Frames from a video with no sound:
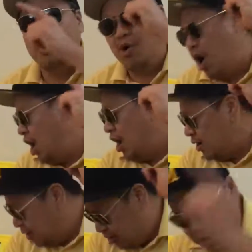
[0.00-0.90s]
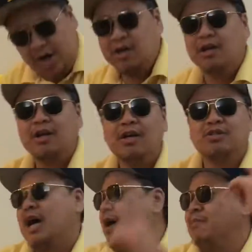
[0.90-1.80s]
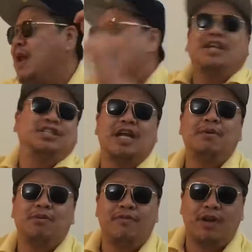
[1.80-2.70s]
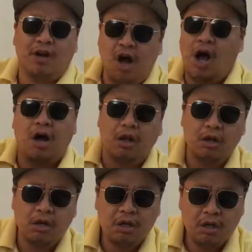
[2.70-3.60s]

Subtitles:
and hard earned. So I am not ashamed of it at all.